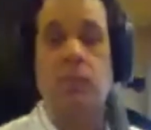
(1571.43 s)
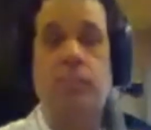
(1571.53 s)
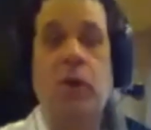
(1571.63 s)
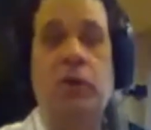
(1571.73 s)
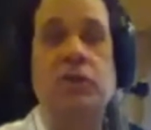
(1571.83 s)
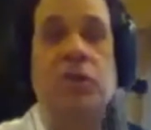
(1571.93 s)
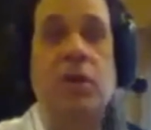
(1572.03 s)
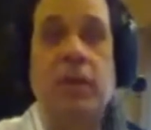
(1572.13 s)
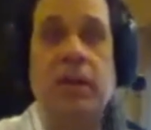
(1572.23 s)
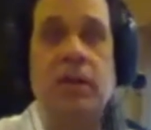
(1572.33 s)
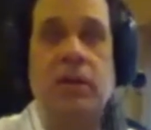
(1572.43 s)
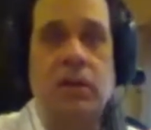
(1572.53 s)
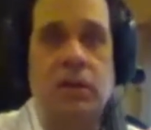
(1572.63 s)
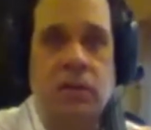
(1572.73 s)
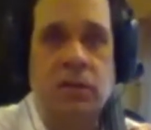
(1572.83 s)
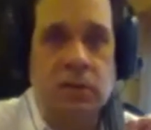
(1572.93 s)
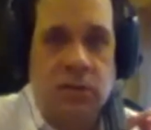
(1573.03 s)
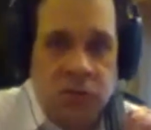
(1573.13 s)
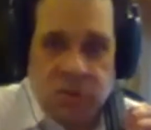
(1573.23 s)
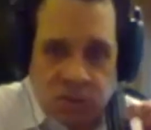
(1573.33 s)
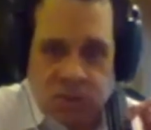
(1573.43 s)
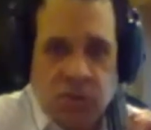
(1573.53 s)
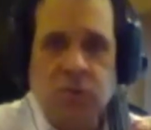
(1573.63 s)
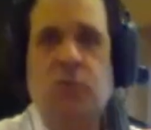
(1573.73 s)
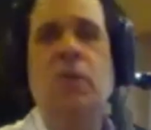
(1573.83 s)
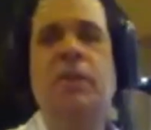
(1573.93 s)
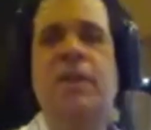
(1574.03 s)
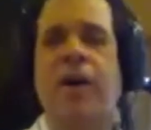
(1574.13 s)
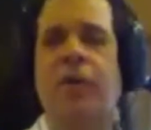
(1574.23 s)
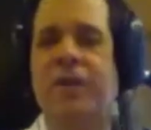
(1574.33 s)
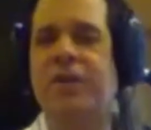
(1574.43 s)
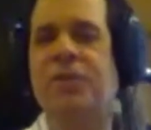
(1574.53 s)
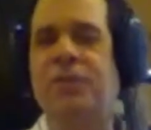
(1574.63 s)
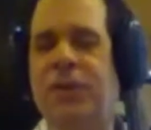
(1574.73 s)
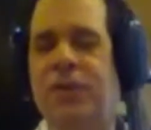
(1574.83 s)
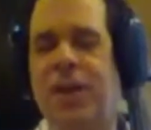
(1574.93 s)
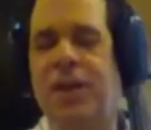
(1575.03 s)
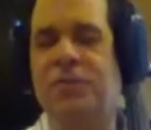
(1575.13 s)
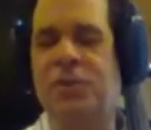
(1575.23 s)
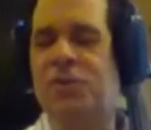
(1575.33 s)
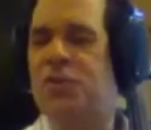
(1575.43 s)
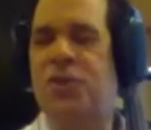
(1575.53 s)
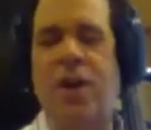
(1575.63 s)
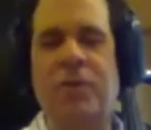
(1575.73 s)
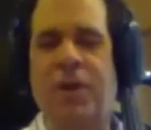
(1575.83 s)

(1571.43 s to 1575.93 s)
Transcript: Building something. Now, here's a fingering I just discovered.